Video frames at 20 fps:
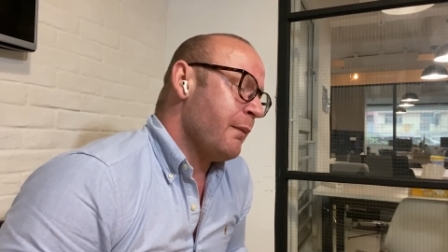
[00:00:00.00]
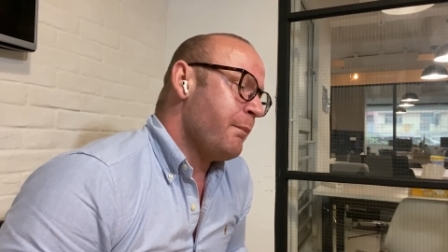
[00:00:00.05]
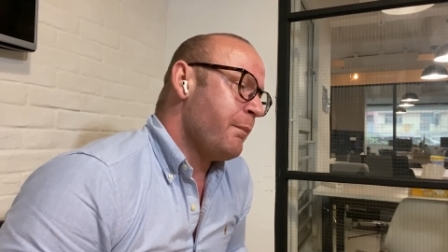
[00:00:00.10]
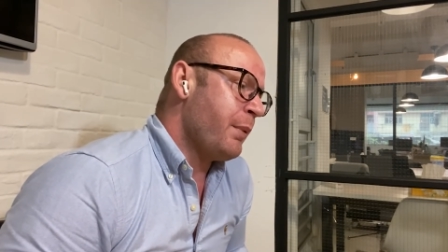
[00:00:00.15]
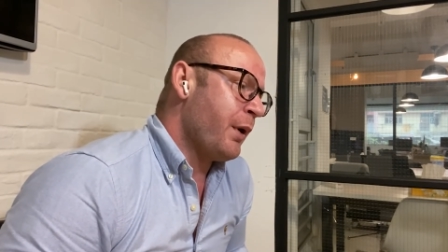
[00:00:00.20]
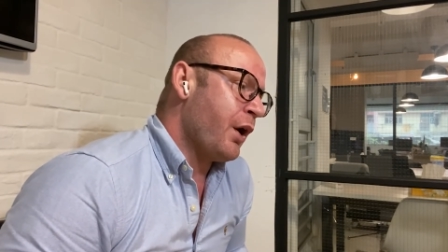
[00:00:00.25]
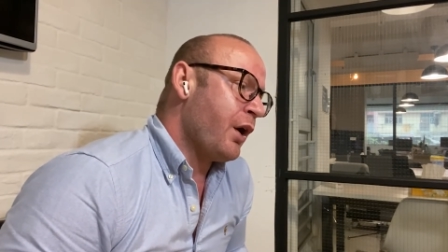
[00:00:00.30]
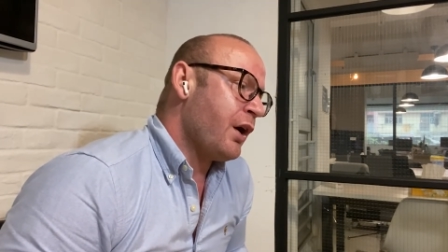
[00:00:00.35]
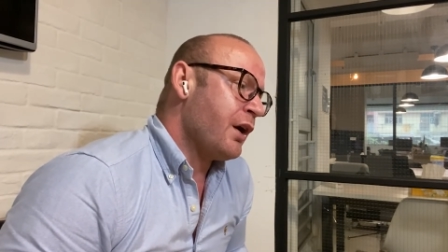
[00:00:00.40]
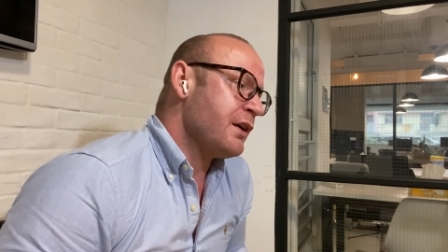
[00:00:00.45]

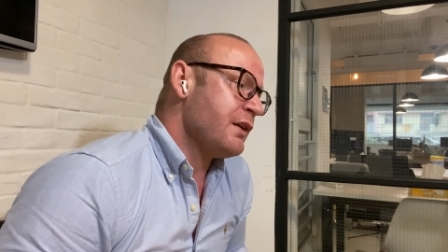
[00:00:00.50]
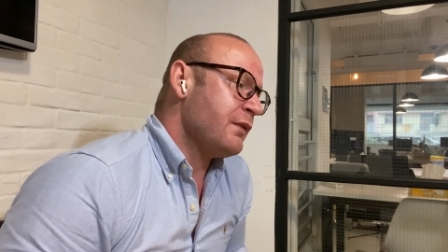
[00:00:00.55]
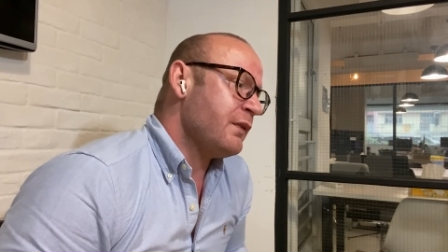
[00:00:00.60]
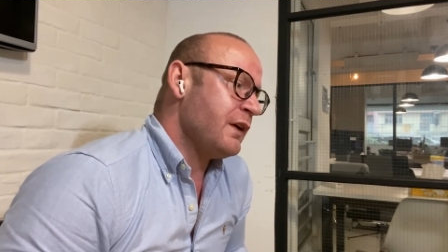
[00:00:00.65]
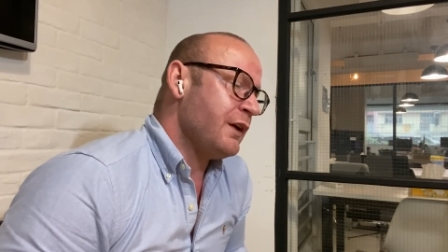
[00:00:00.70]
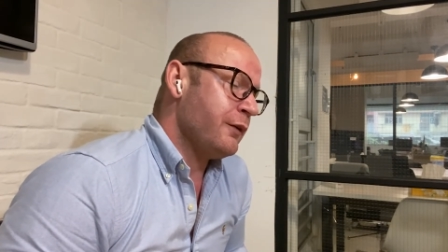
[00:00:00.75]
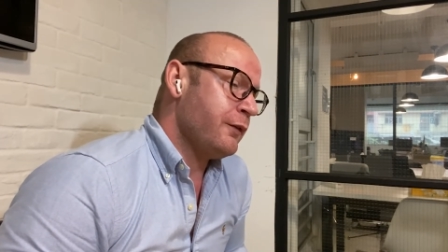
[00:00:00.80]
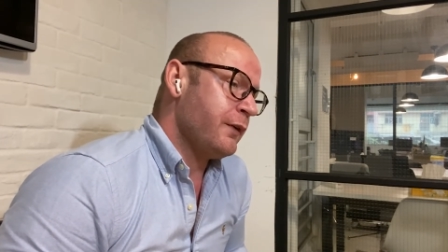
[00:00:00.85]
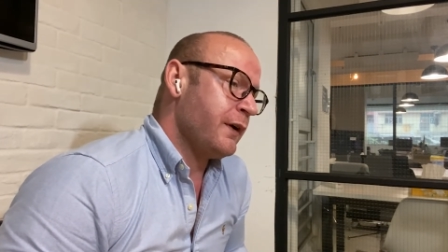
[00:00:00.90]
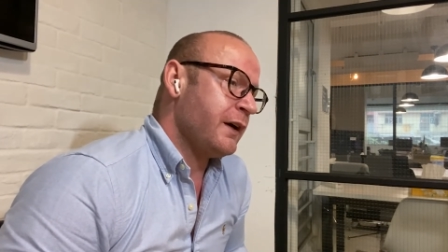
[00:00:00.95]
part of
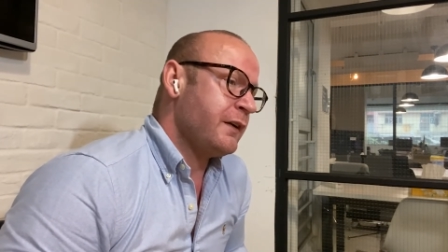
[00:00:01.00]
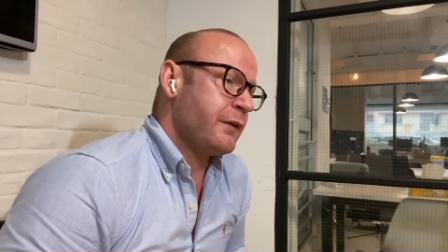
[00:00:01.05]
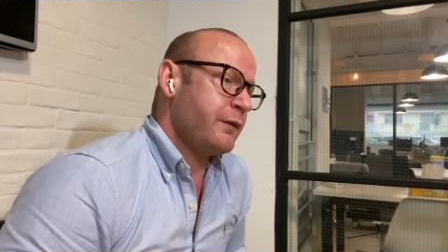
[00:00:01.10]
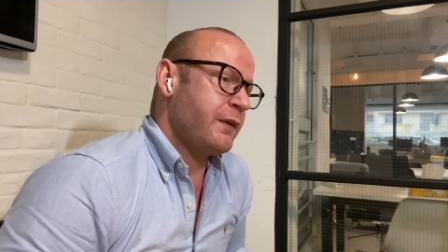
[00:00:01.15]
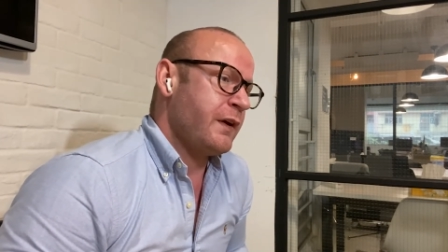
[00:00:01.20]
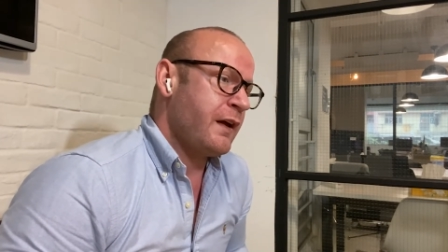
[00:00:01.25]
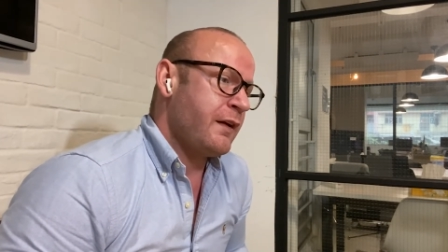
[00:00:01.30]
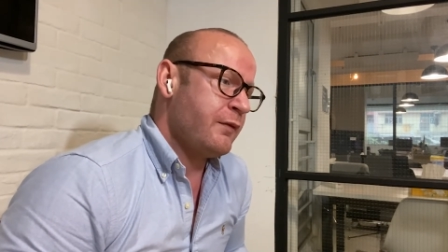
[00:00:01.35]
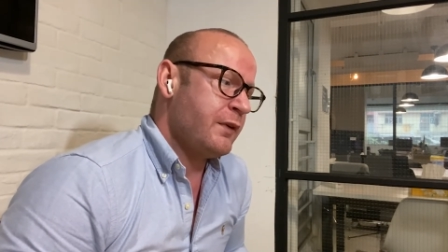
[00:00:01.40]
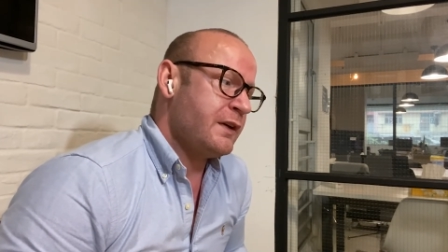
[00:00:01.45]
the effective
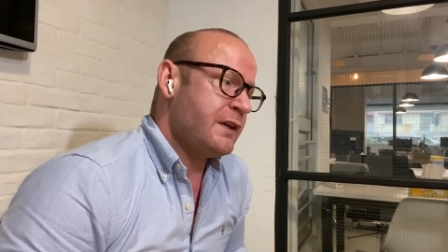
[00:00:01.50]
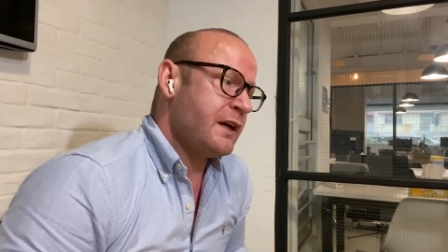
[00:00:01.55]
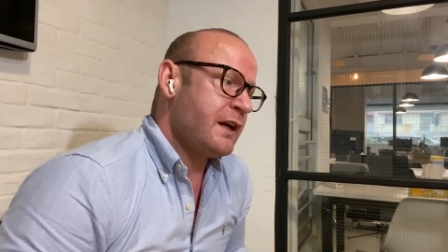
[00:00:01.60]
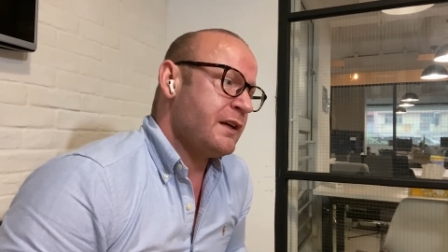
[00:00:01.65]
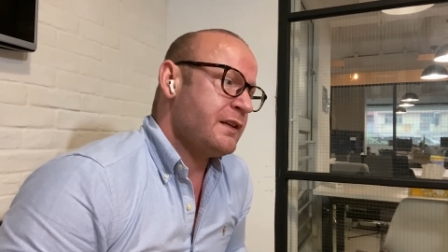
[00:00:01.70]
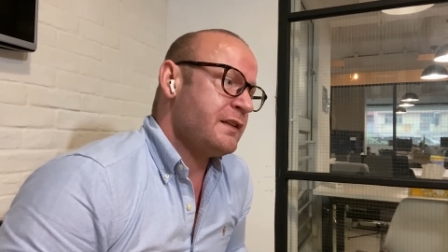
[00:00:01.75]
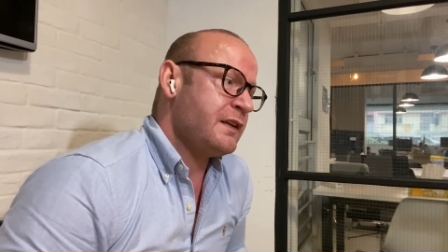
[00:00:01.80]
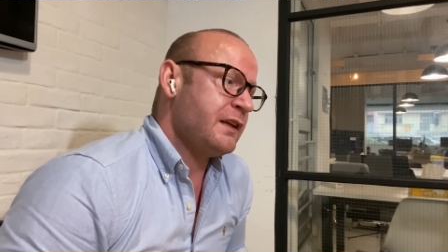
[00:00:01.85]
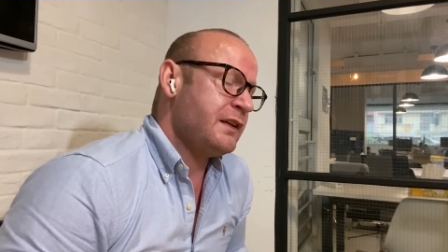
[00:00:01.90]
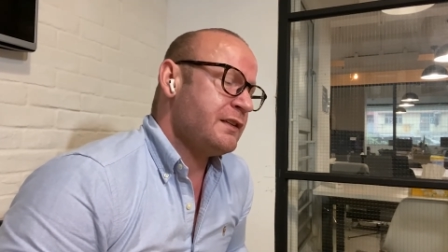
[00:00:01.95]

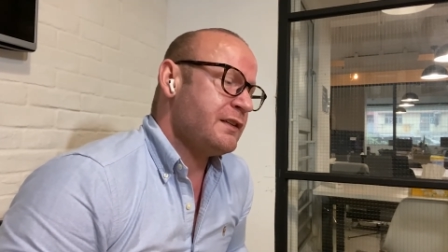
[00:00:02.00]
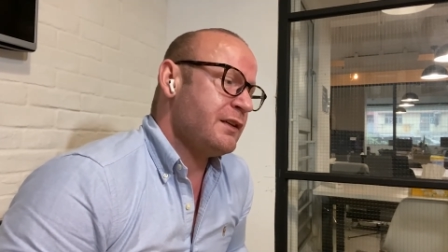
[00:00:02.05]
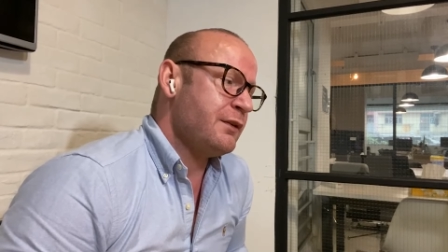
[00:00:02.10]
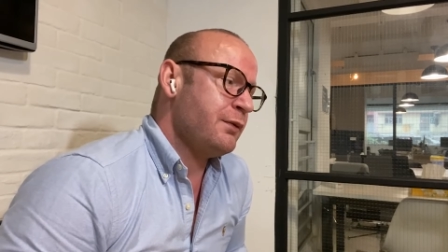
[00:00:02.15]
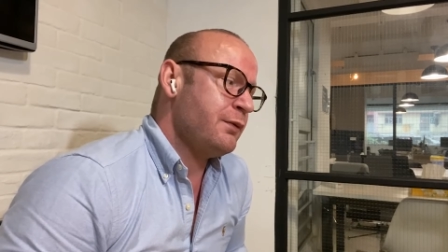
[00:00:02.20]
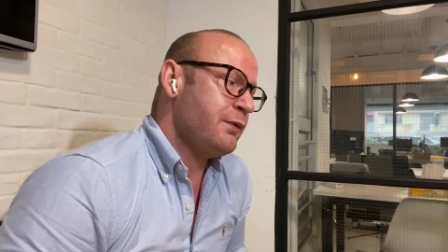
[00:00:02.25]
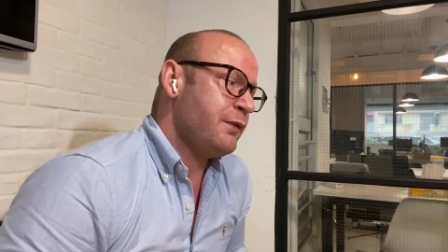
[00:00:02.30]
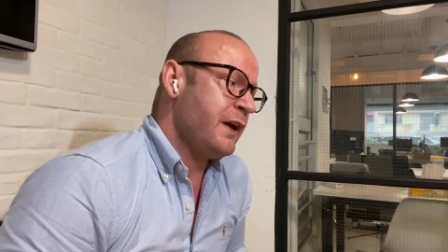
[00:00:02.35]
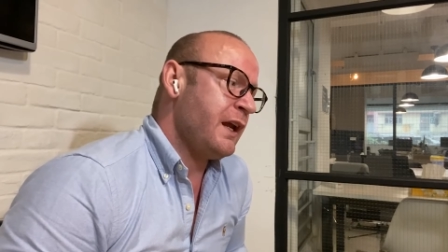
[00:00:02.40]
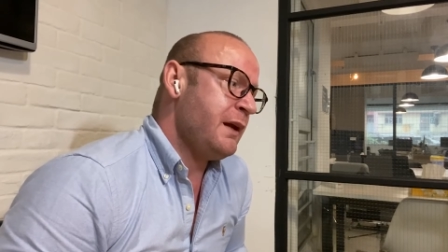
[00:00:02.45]
advertising is the
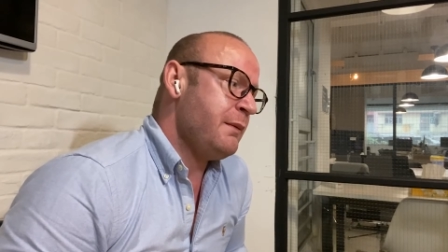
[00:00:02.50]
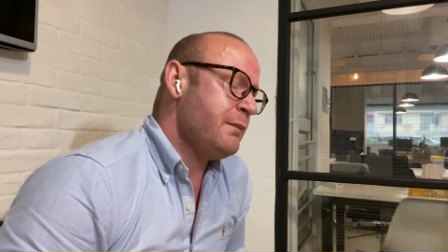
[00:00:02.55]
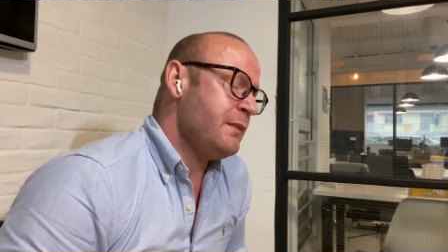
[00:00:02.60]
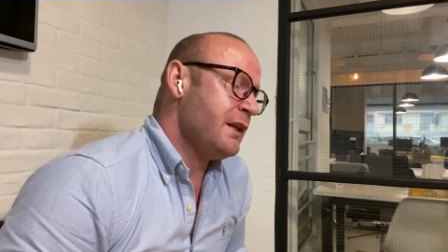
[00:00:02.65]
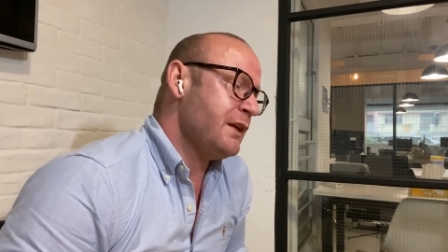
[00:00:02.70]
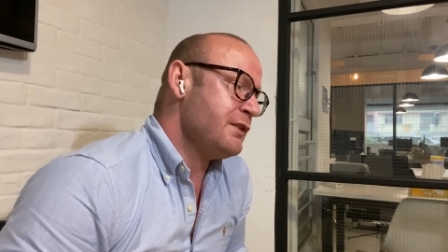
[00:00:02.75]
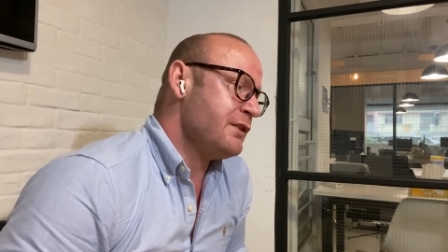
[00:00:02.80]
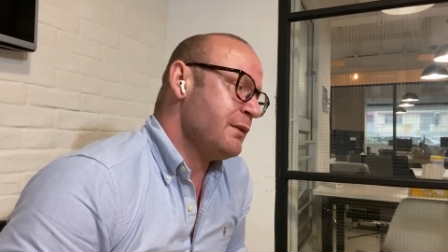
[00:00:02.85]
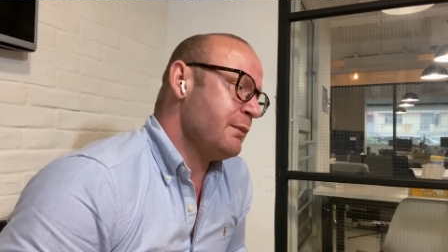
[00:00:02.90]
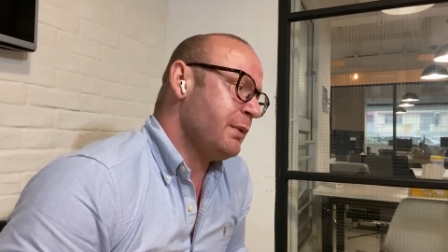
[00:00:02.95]
fame
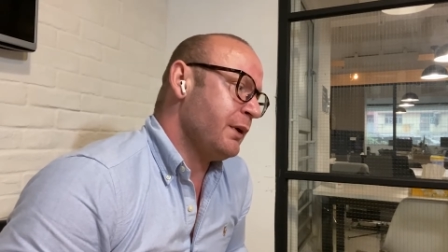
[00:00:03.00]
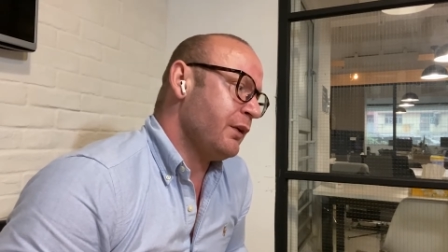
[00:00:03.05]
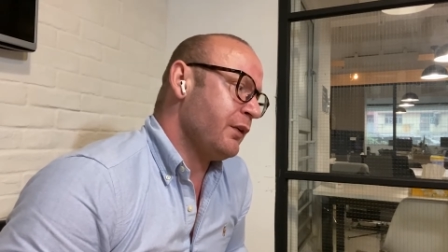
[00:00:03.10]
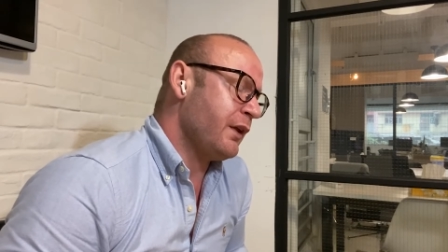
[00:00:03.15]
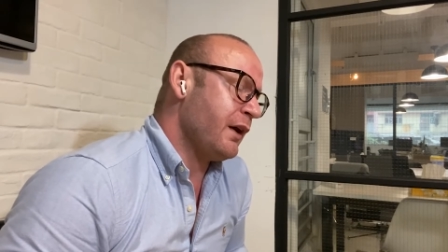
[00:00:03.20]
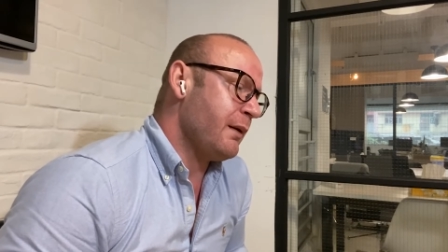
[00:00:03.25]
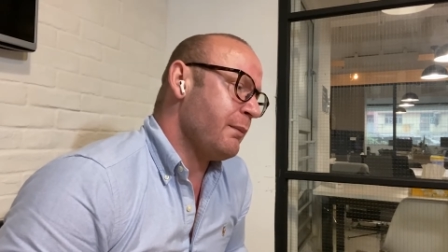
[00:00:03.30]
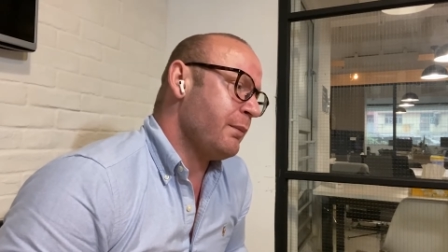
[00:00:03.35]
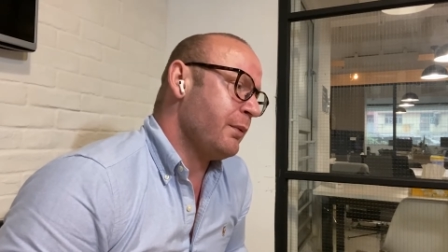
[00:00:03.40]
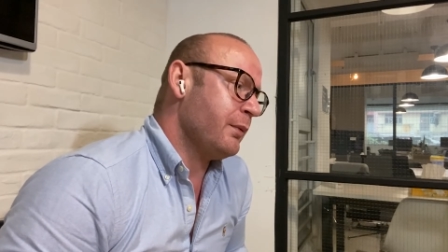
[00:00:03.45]
that you build
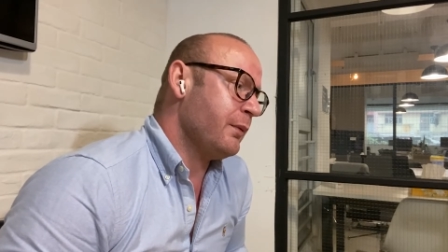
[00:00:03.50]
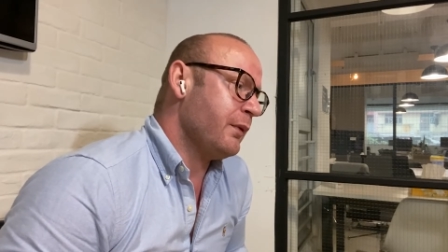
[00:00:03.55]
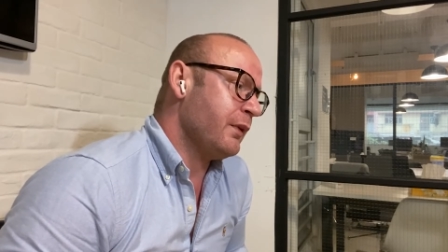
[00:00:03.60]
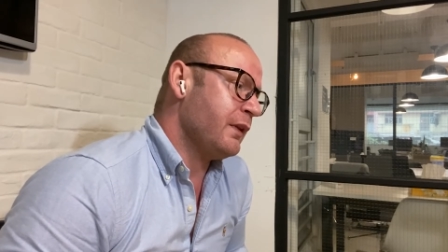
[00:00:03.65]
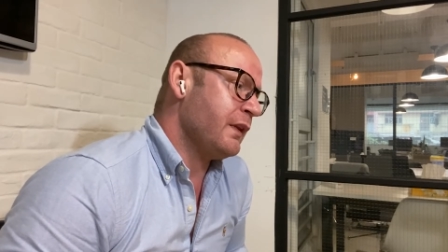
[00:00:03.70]
up,